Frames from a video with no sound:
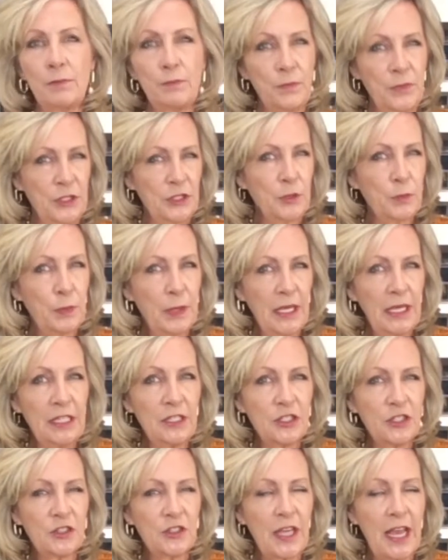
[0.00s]
this
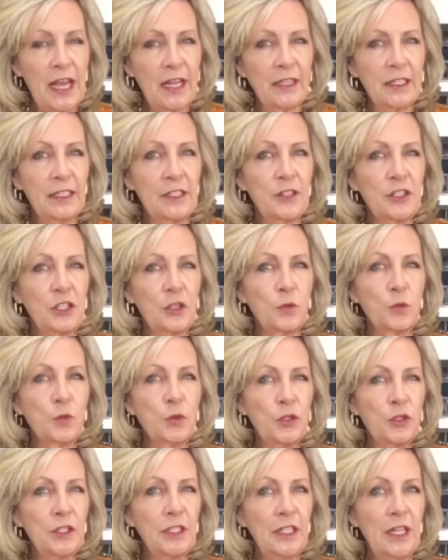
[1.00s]
peach salad, the
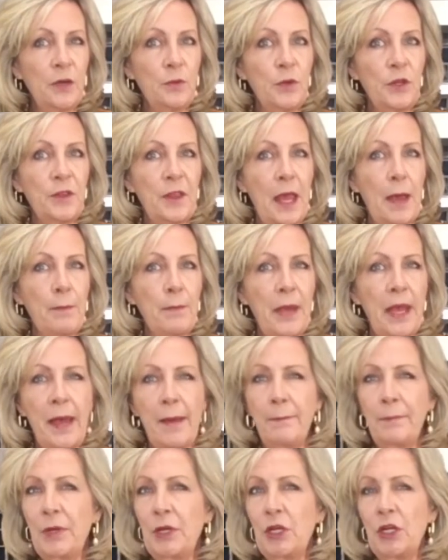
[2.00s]
arugula with that
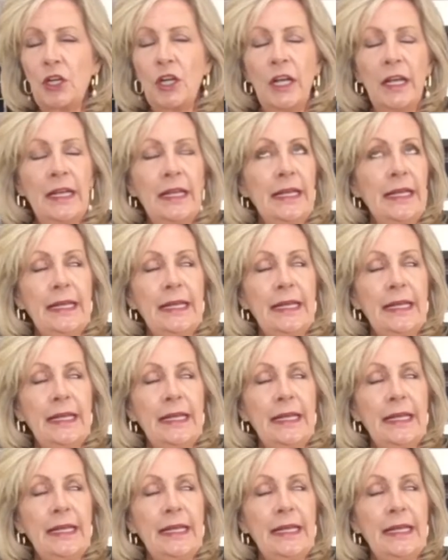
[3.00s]
pepper